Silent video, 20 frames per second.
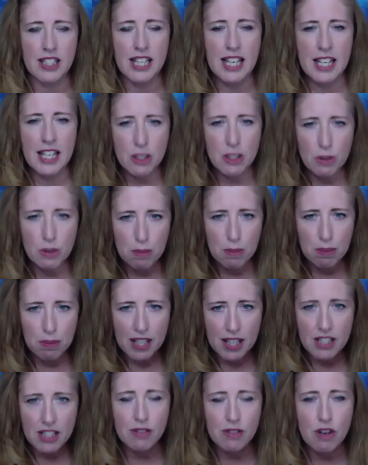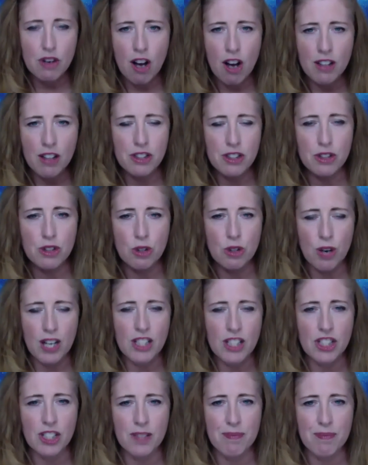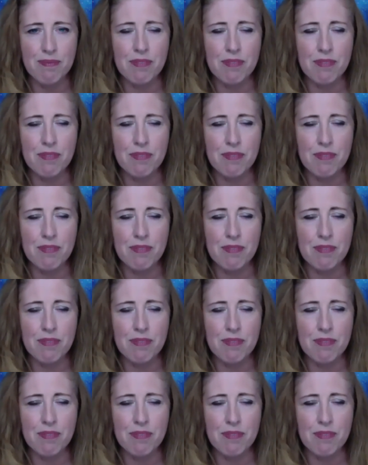into a place of concentration.